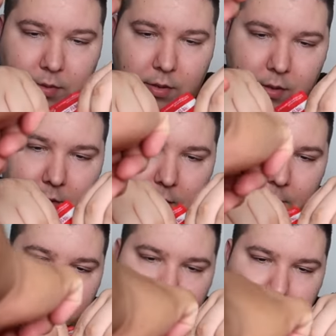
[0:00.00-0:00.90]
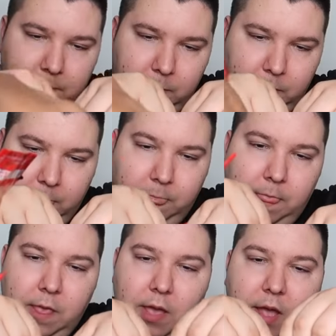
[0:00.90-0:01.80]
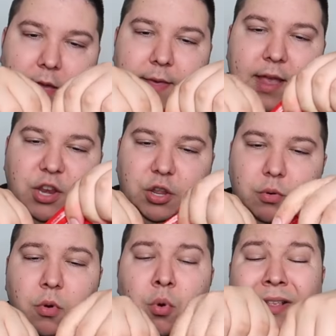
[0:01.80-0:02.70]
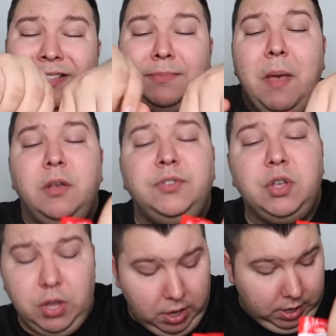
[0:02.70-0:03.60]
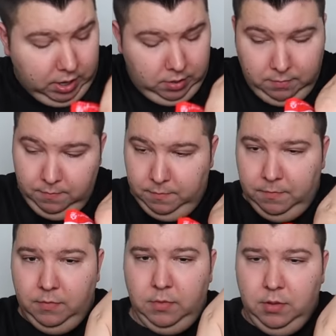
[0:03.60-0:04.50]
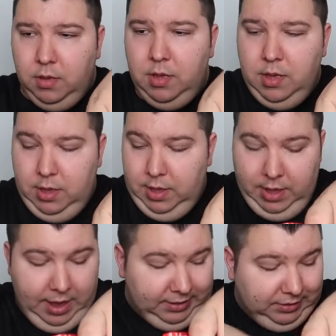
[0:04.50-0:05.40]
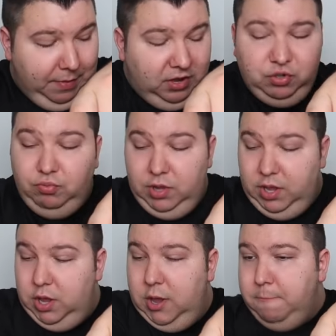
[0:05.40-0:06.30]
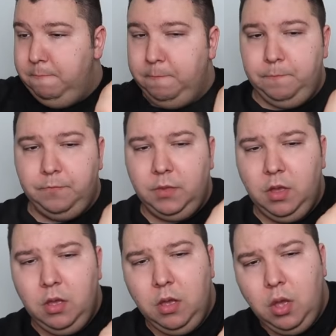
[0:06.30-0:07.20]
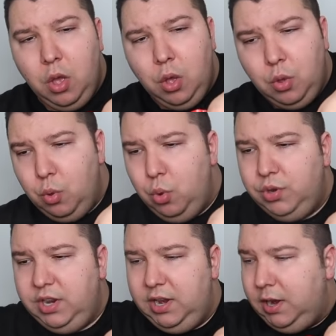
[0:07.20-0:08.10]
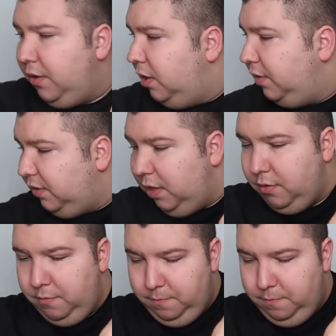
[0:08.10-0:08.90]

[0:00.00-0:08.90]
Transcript: They like when you do Irish step dancing. They do. Ooh, it smells good. It smells really good. Ooh, do you need another?